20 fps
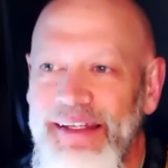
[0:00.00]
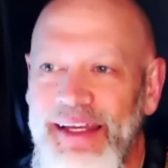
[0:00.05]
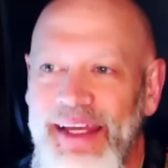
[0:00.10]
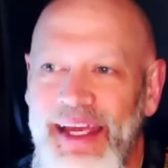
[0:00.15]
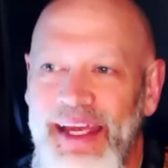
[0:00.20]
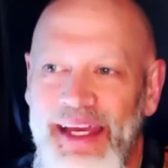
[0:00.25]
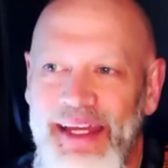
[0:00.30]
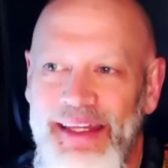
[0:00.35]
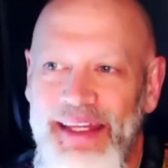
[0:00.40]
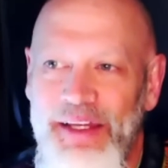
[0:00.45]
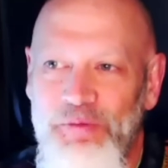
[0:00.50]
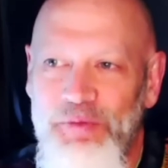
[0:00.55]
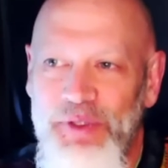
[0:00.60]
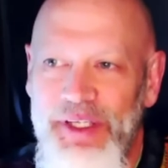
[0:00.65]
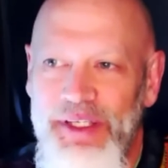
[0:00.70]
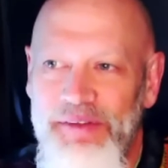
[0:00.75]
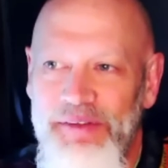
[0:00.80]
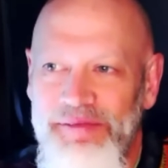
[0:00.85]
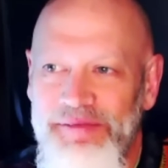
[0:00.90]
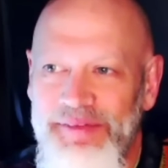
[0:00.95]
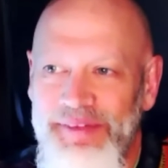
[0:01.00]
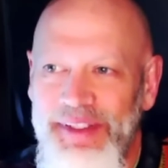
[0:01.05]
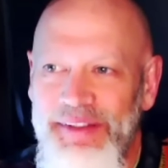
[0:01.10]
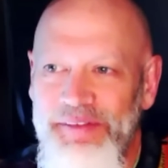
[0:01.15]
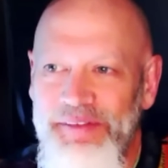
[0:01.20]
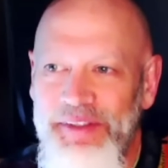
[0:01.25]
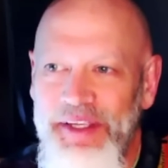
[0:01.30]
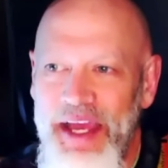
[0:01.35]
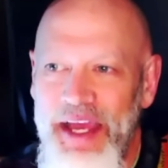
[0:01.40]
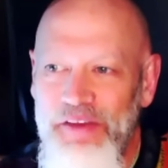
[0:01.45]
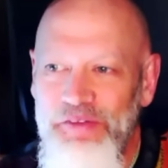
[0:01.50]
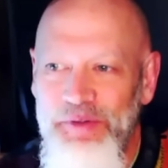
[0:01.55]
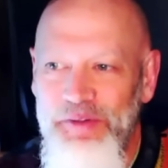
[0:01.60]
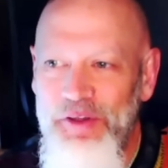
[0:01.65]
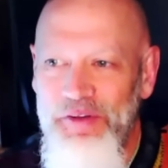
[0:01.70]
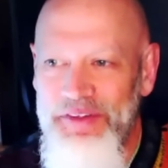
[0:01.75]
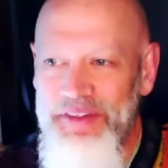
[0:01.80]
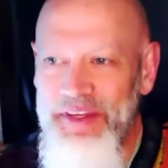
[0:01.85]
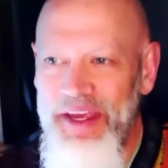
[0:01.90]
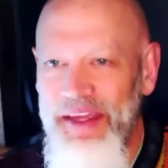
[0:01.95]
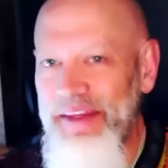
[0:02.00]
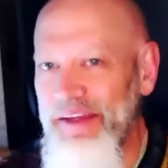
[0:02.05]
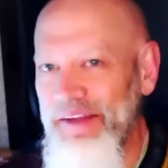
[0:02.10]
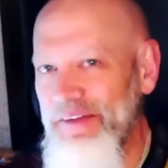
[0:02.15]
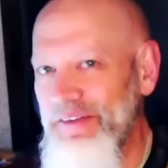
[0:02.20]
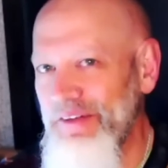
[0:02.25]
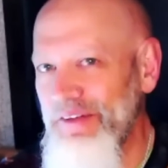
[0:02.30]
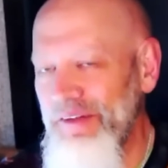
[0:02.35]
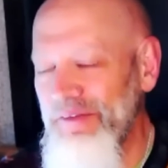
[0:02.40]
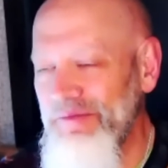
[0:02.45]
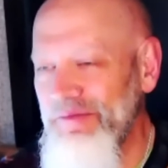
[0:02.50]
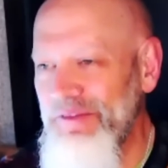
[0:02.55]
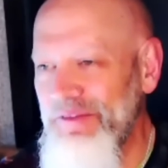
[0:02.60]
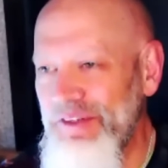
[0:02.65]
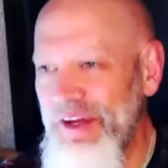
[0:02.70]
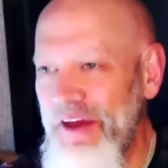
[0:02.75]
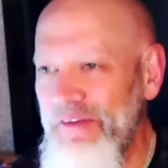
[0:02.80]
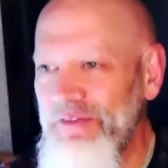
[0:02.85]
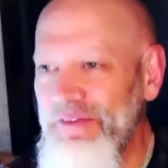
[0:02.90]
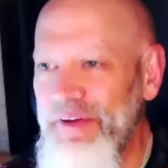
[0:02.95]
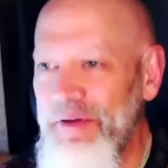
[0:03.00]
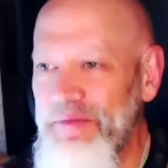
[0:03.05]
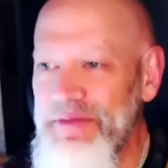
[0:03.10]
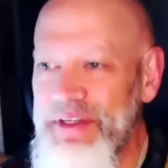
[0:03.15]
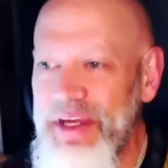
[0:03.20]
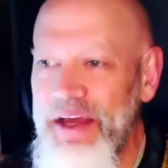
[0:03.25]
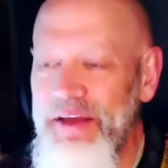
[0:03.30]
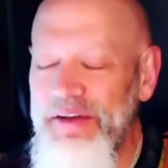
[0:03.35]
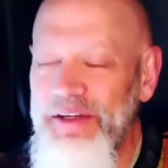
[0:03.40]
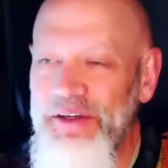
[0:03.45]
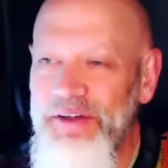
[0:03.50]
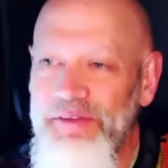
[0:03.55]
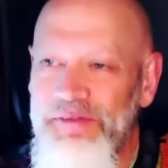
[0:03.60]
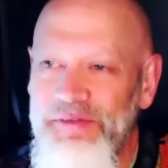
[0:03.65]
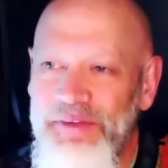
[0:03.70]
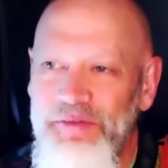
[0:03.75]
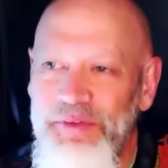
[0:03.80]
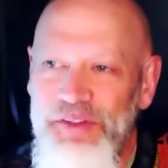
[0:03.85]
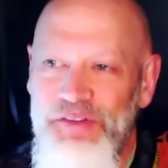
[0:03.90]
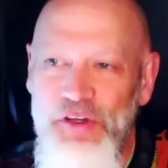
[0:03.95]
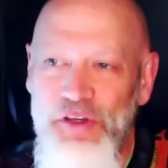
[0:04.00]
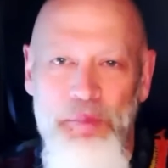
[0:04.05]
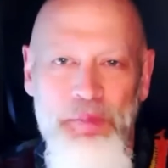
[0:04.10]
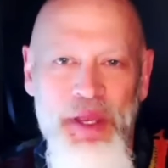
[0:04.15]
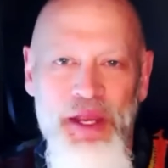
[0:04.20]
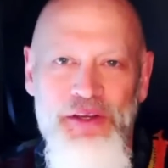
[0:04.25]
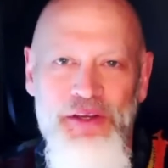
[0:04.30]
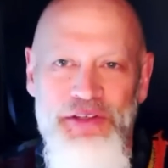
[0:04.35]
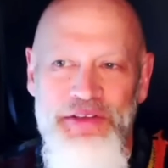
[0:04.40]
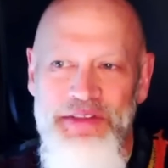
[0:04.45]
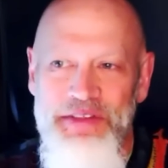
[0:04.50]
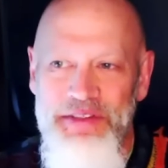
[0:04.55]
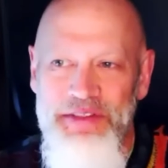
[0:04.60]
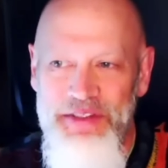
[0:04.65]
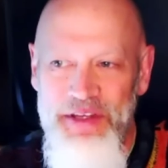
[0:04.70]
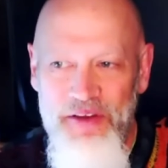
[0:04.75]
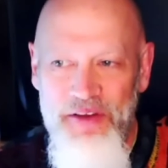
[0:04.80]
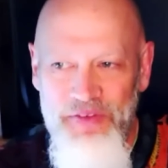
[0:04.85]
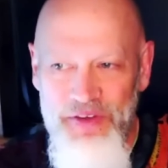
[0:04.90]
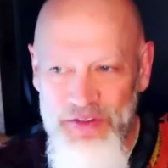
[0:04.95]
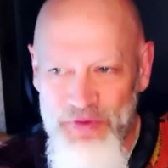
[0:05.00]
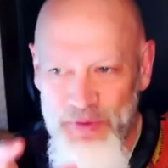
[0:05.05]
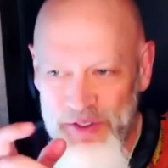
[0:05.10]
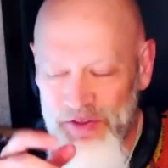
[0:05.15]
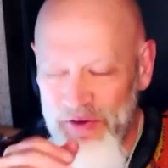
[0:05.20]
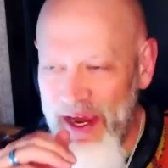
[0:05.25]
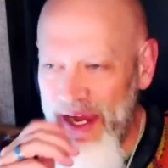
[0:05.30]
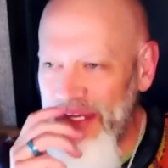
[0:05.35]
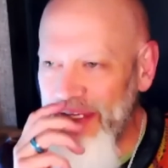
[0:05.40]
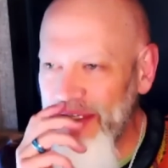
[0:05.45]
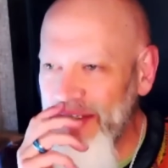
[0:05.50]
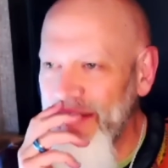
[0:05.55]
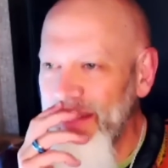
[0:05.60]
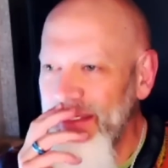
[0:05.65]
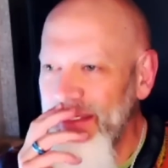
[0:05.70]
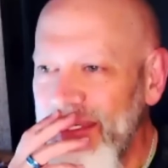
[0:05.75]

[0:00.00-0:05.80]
And then he asked me, don't say anything until Jeff comes down here. And we took pictures and stuff as we drank it.